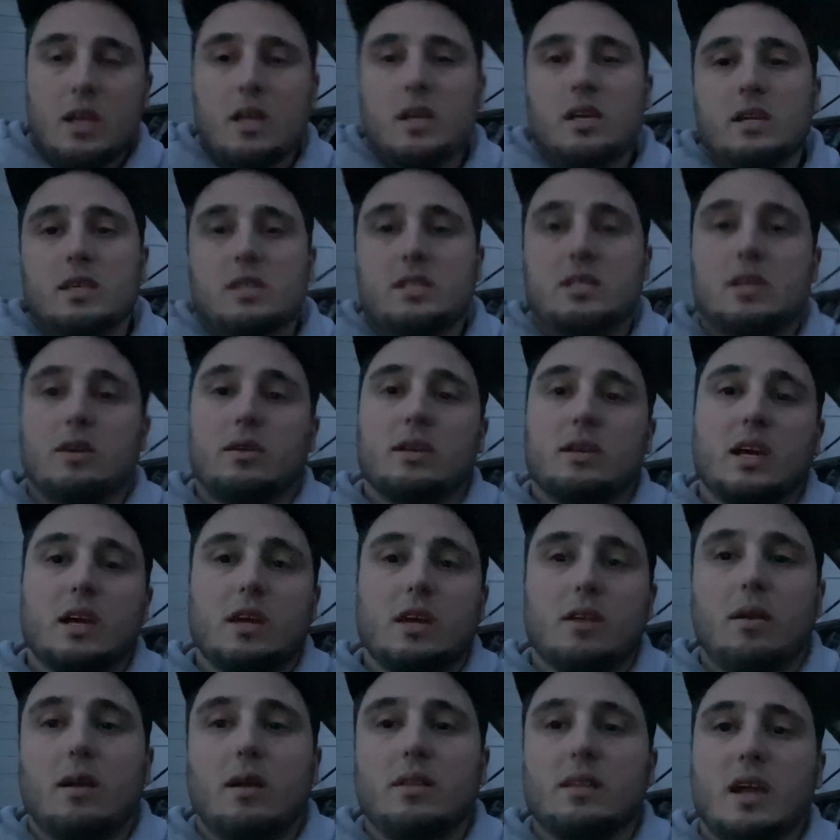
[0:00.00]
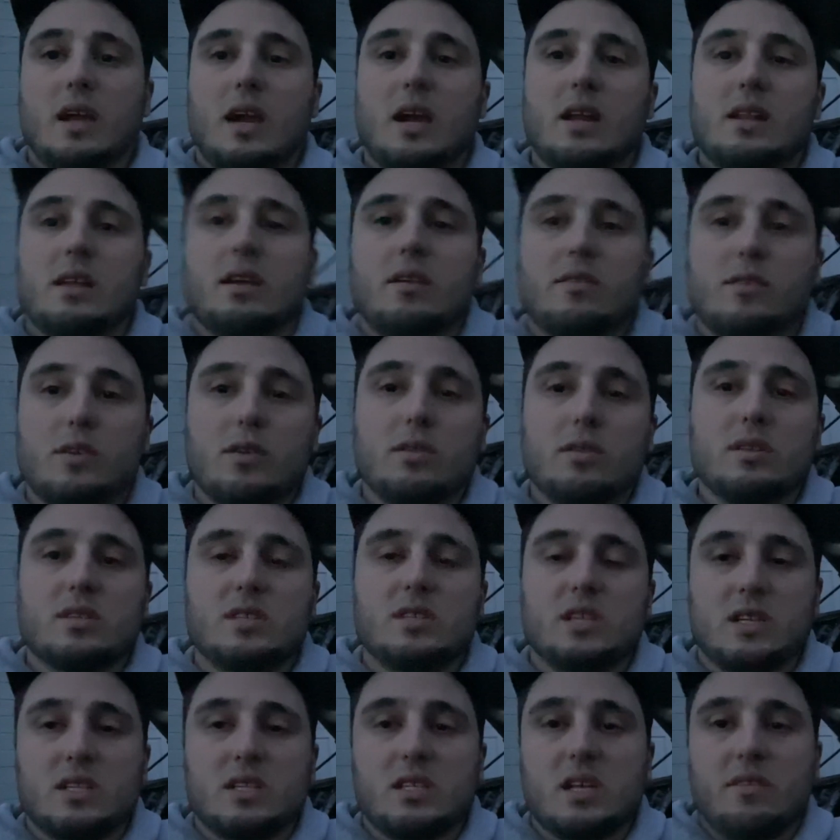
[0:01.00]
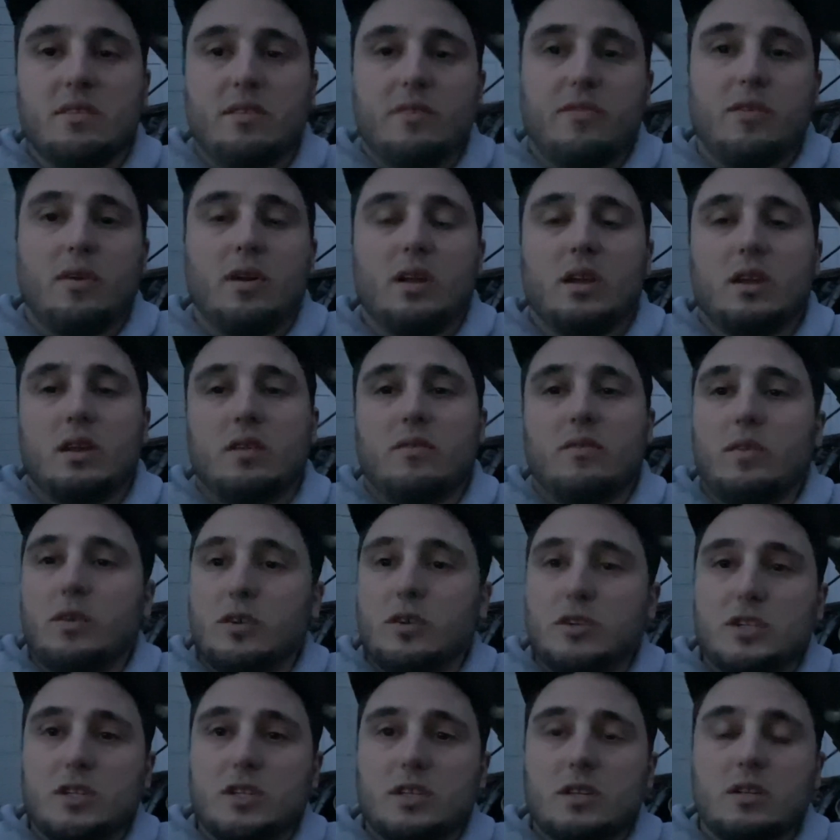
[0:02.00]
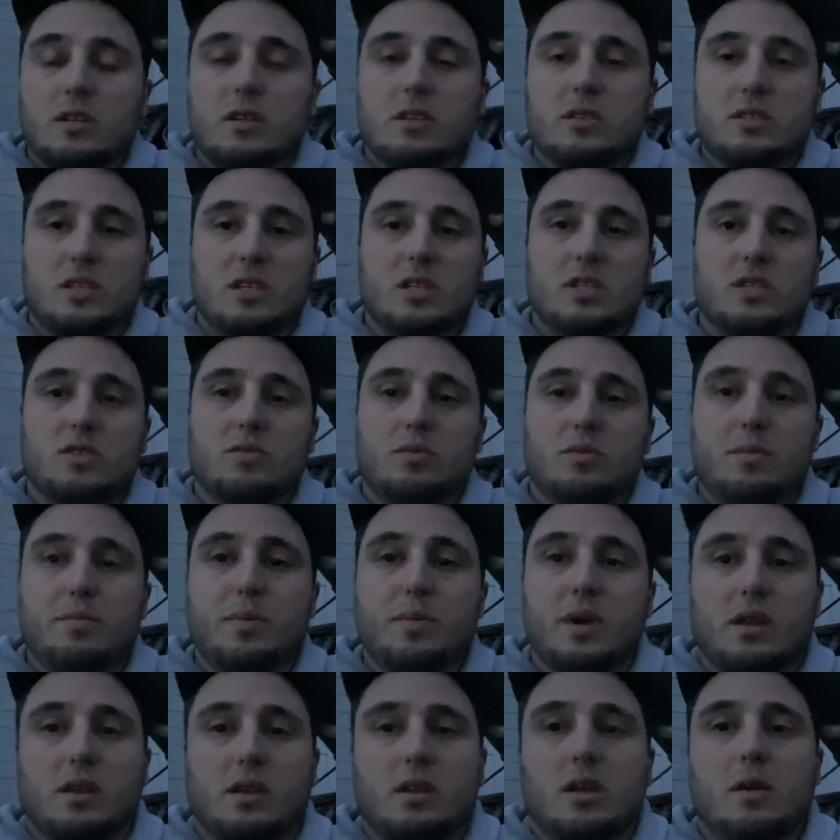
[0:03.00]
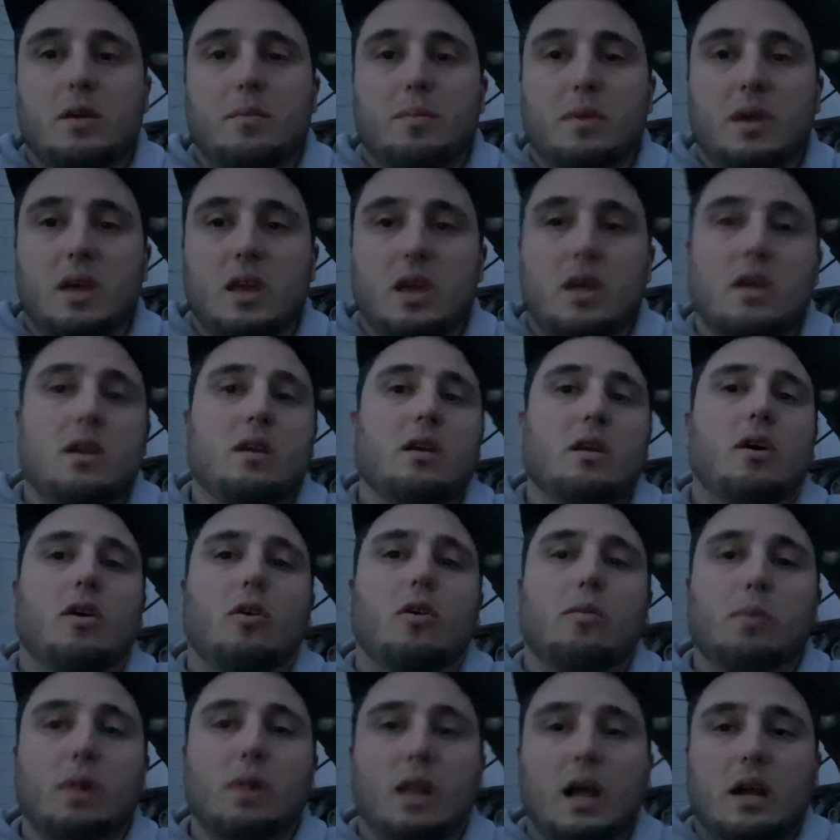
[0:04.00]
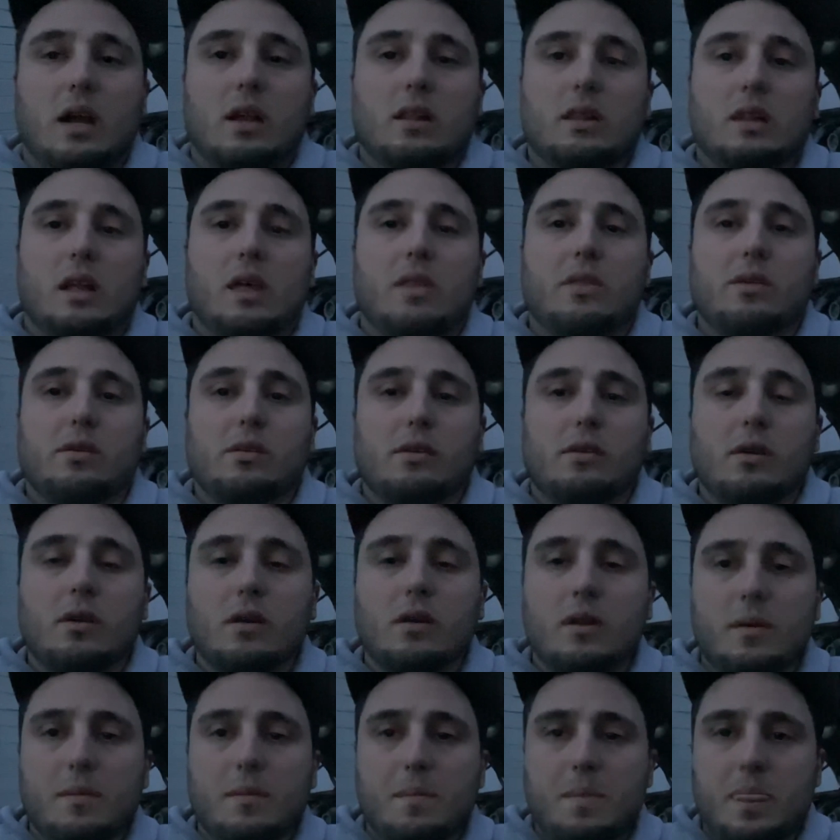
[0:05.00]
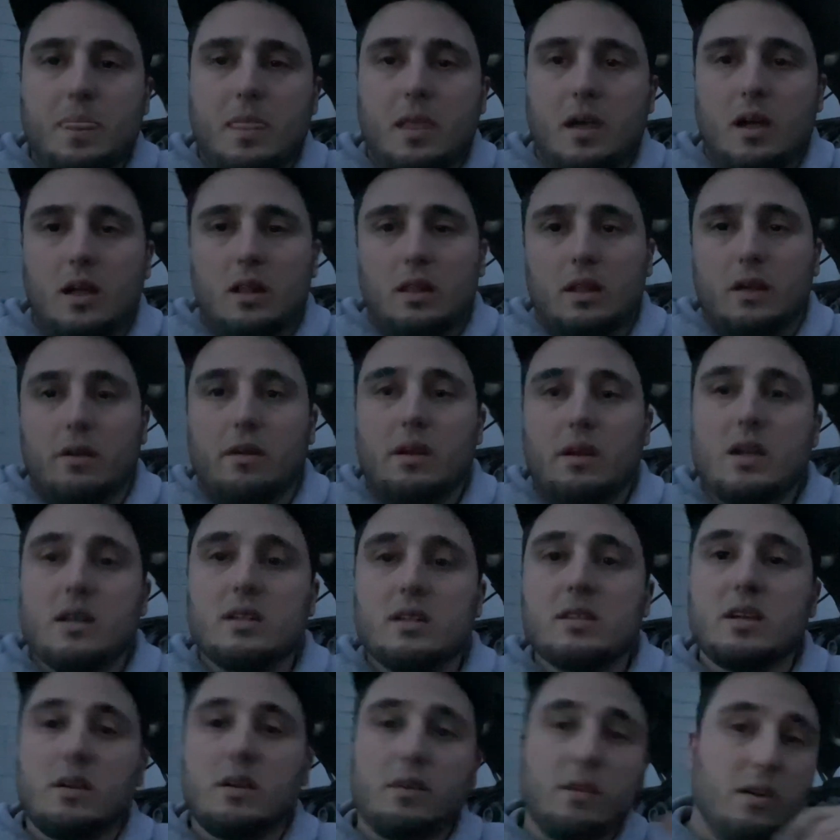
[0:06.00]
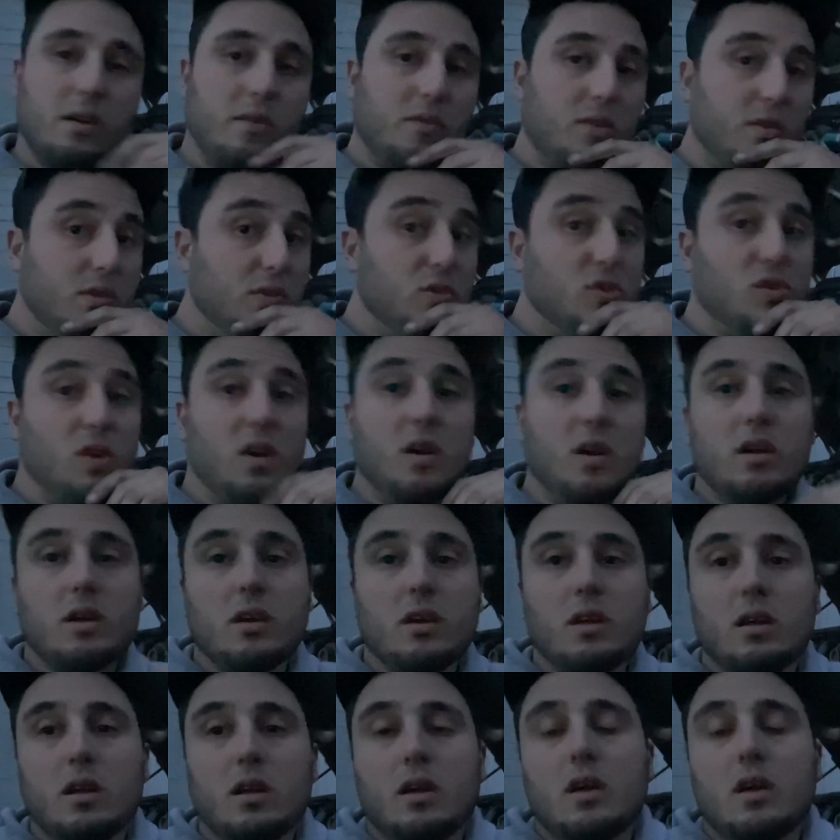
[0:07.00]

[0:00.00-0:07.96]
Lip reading: Still kicking around the idea of doing the 6.7 front end conversion since we picked up a all black leather Lariat interior for the truck.